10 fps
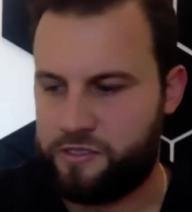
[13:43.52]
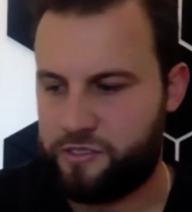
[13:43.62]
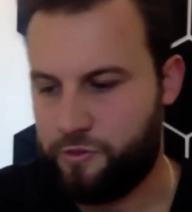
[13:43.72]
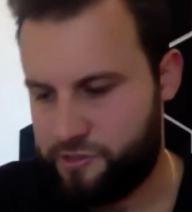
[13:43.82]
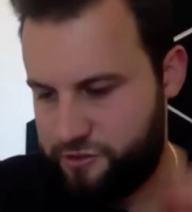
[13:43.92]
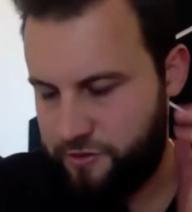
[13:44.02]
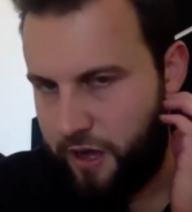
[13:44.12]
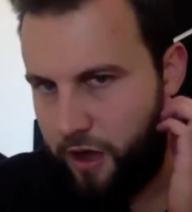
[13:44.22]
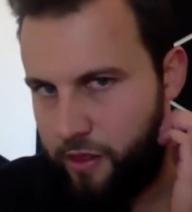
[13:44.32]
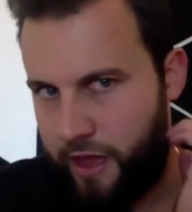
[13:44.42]
So once you
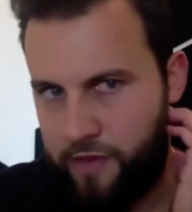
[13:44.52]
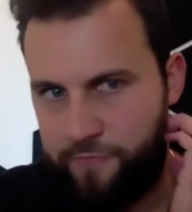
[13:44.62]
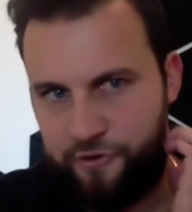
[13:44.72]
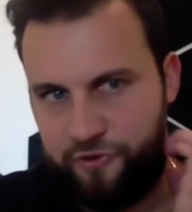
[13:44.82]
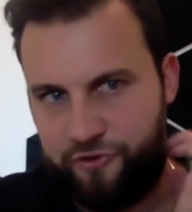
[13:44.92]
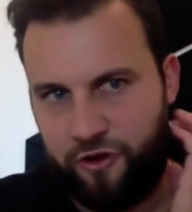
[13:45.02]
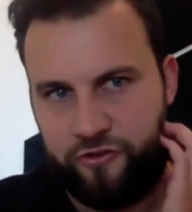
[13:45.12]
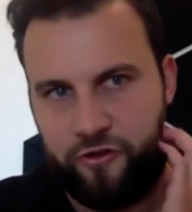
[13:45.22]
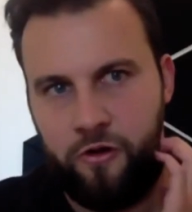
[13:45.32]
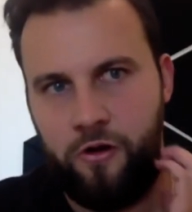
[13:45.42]
nail that
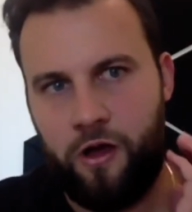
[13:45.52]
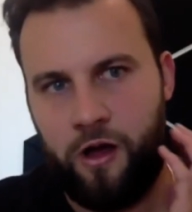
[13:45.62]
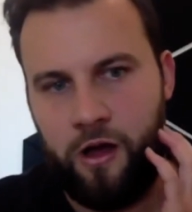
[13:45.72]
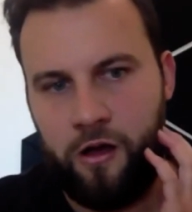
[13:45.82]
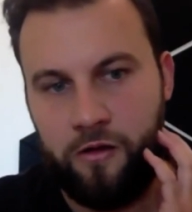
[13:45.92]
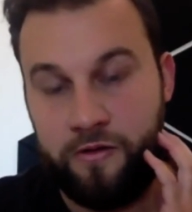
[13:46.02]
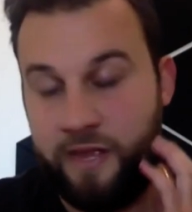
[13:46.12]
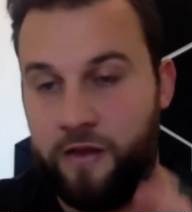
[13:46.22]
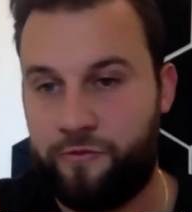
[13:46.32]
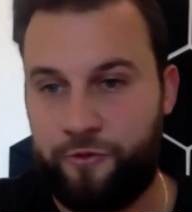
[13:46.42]
infrastructure,
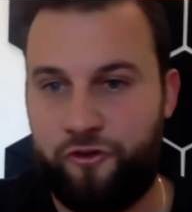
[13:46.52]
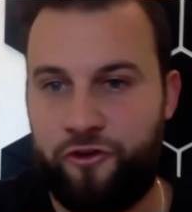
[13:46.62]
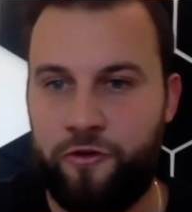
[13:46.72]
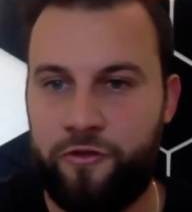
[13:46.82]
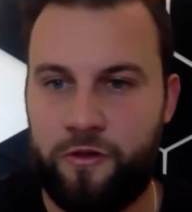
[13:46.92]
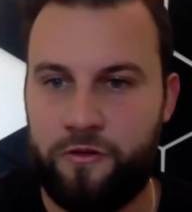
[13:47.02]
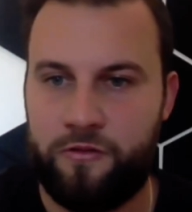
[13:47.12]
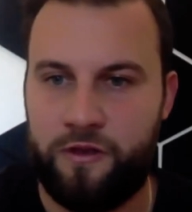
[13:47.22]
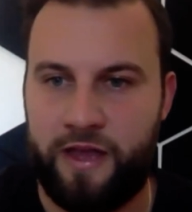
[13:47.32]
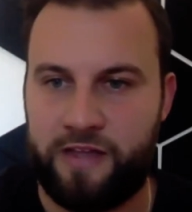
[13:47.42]
data is for sure the
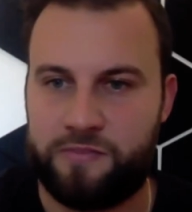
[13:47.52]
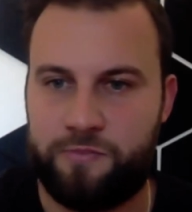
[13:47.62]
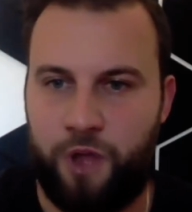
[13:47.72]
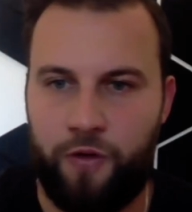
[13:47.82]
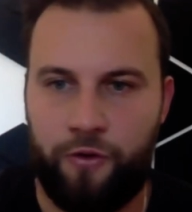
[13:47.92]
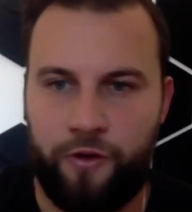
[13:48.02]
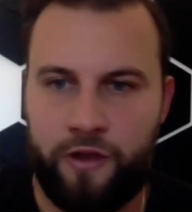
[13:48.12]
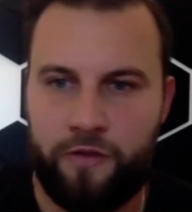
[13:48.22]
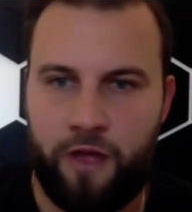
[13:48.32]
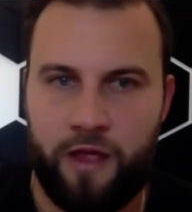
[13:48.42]
next
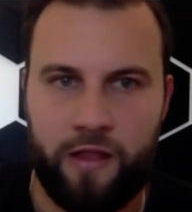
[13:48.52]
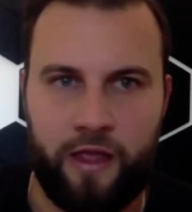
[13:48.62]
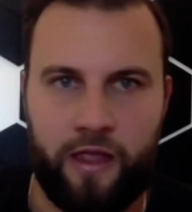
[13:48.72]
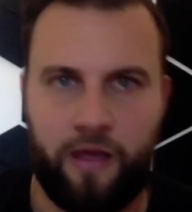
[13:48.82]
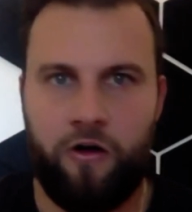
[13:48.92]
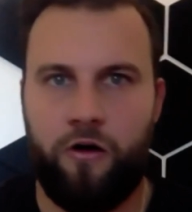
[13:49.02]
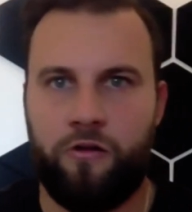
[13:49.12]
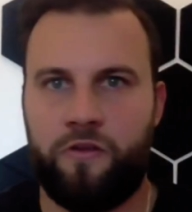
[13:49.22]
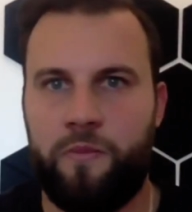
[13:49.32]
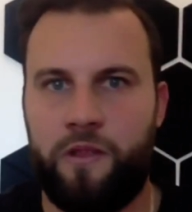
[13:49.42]
priority, right? Like
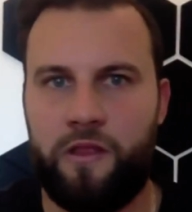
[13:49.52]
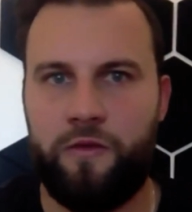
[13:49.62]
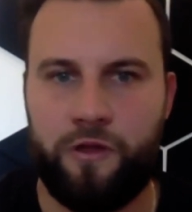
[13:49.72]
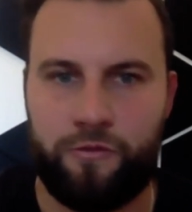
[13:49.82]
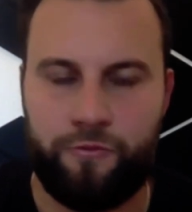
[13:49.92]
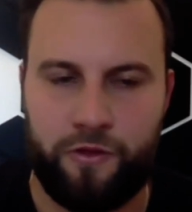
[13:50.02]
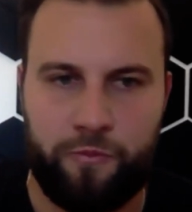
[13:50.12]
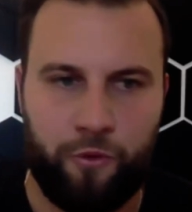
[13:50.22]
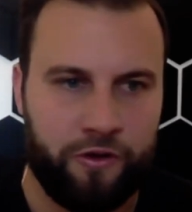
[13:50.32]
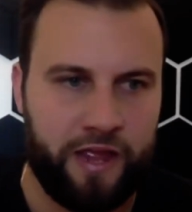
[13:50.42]
ultimately with
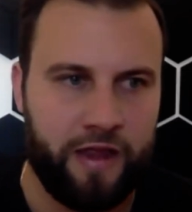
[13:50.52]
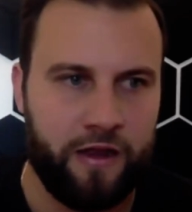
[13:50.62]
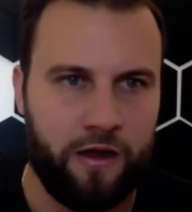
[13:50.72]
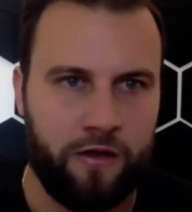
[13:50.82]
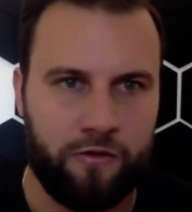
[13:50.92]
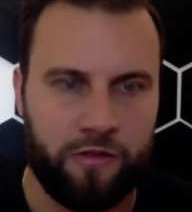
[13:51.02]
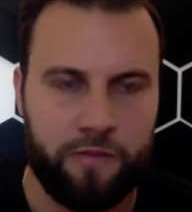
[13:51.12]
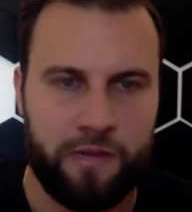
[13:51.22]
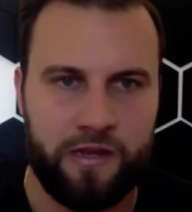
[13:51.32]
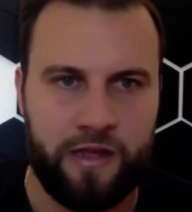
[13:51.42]
poor data or
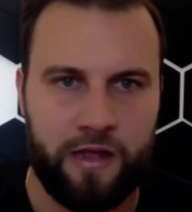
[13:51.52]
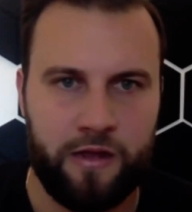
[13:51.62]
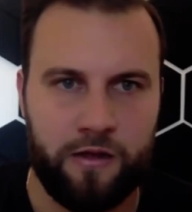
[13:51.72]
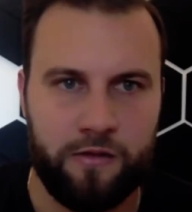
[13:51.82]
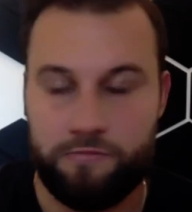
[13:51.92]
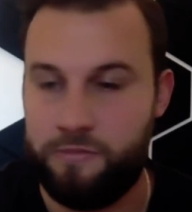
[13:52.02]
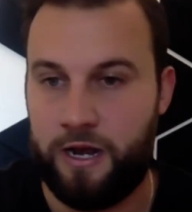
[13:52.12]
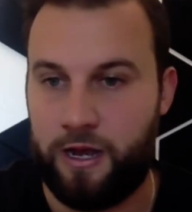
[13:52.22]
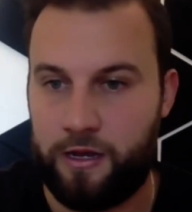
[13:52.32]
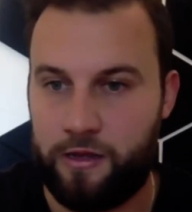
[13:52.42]
limited data, you're
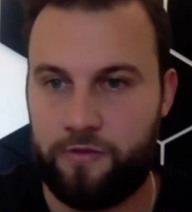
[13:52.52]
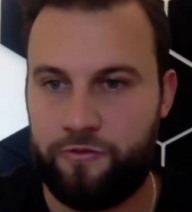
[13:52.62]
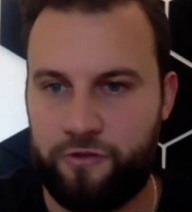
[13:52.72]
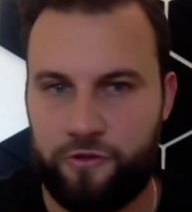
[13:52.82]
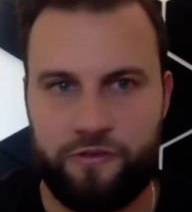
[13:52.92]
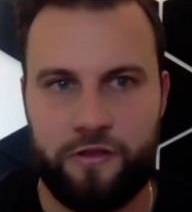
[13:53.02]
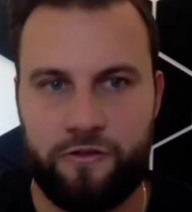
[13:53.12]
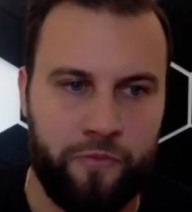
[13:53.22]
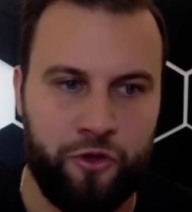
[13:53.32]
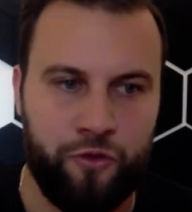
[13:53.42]
not going to get the results either.
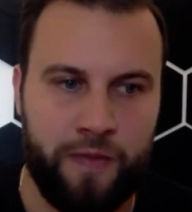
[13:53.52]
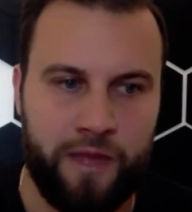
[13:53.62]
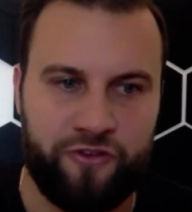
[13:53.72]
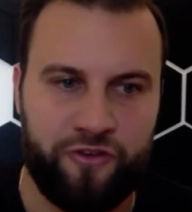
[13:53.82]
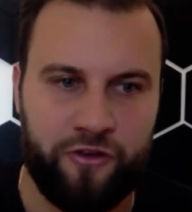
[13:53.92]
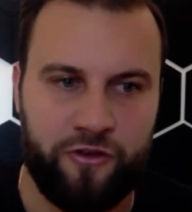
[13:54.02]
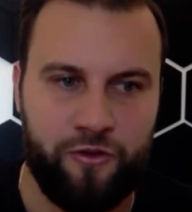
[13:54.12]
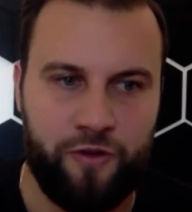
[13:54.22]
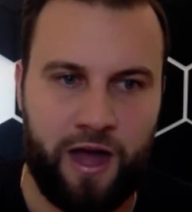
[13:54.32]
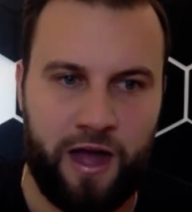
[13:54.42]
You mentioned
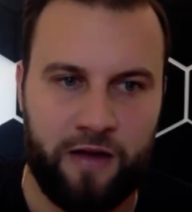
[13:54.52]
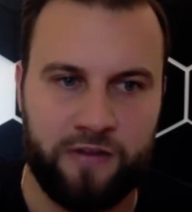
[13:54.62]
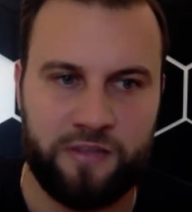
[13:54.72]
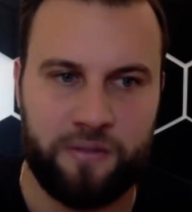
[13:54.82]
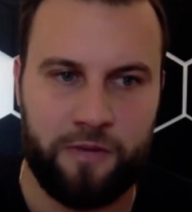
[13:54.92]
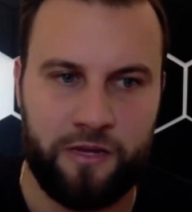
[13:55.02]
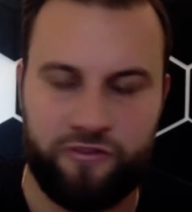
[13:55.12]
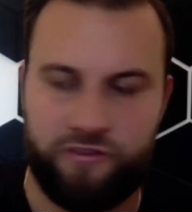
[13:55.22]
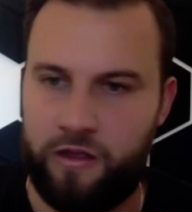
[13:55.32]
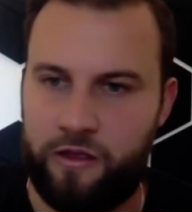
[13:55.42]
you hired somebody
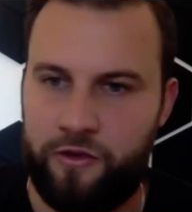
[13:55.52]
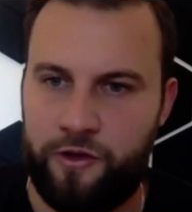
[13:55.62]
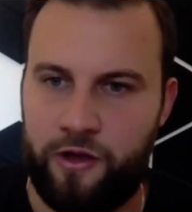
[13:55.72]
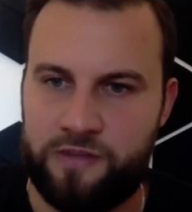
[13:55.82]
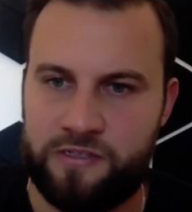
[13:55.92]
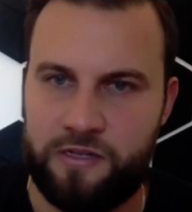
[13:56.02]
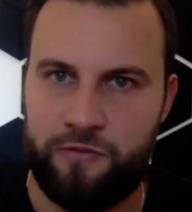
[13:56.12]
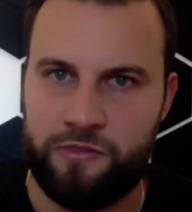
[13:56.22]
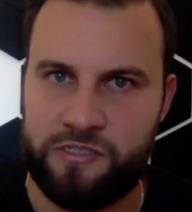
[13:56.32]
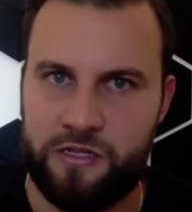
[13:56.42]
just out of curiosity.
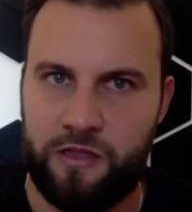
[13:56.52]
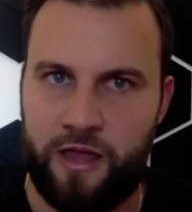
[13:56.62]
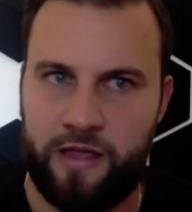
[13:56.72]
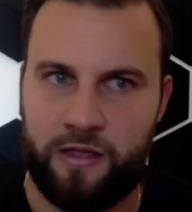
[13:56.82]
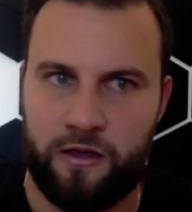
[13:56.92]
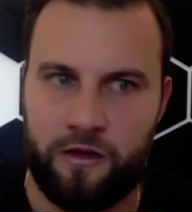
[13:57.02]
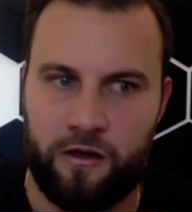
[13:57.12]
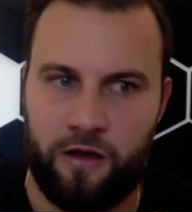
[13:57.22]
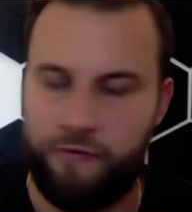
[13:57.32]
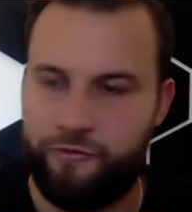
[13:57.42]
Was it like a
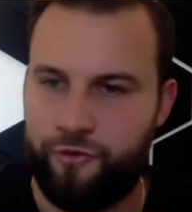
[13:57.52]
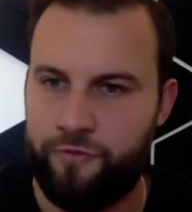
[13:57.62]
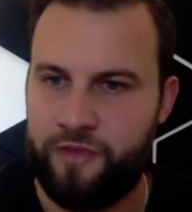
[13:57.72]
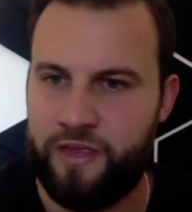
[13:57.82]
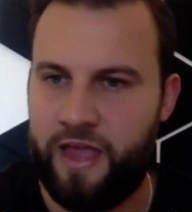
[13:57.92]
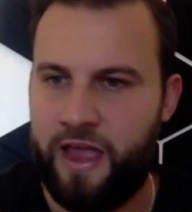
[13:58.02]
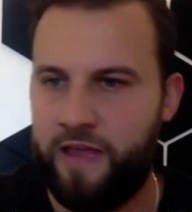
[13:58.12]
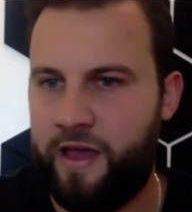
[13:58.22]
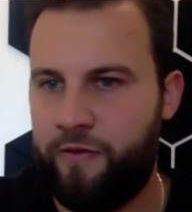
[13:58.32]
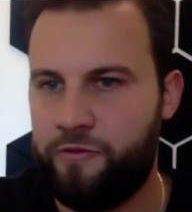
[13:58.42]
offshore VA
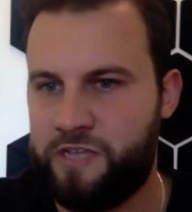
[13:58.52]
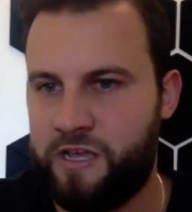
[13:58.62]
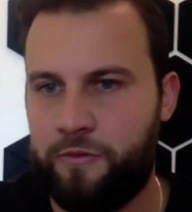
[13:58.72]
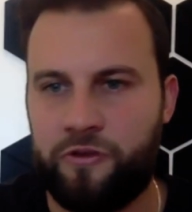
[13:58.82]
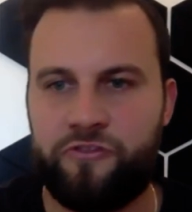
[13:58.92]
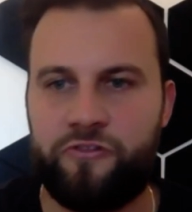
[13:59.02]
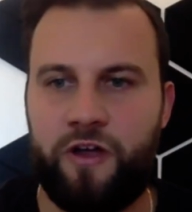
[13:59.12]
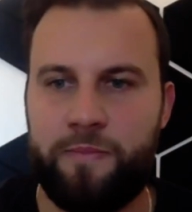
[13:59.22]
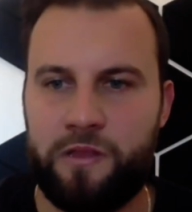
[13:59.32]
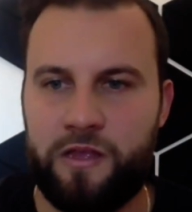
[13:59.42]
that was able to
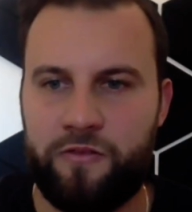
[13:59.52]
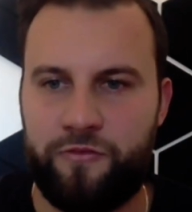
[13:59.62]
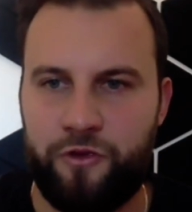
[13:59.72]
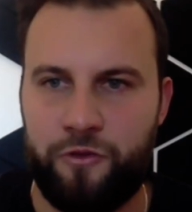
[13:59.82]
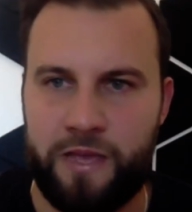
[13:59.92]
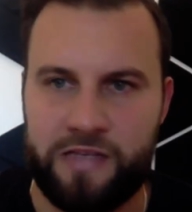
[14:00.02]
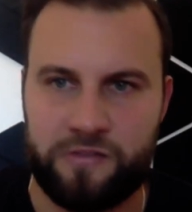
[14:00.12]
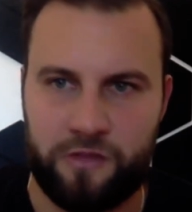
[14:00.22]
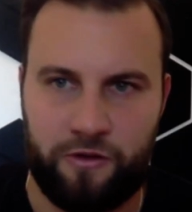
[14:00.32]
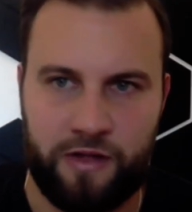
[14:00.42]
scrape leads for you based on
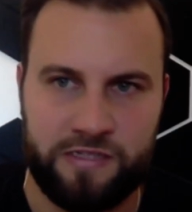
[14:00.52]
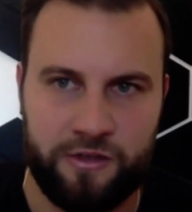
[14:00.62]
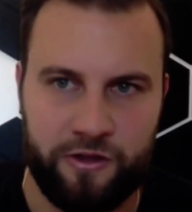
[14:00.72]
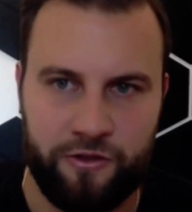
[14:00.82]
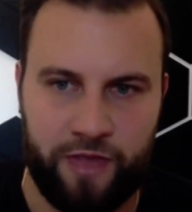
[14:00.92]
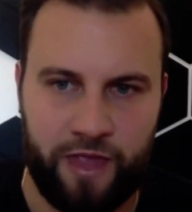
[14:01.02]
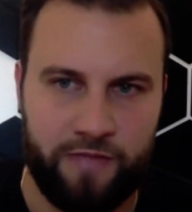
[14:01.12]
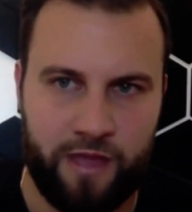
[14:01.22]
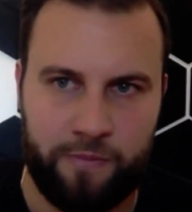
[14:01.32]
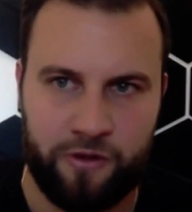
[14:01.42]
the criteria you gave
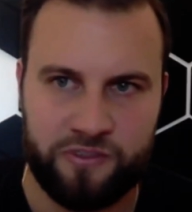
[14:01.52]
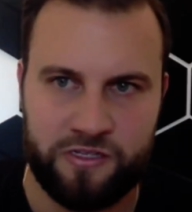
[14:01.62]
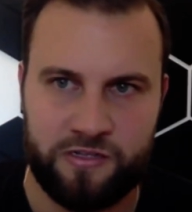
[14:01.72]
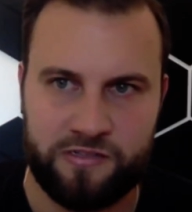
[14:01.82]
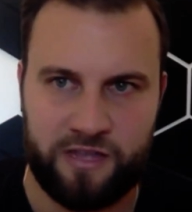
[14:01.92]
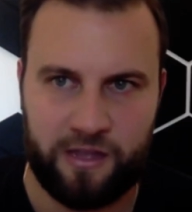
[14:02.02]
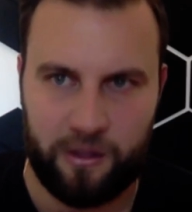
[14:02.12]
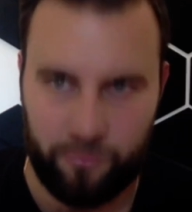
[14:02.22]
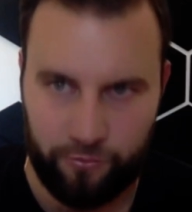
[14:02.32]
that person? Is that kind of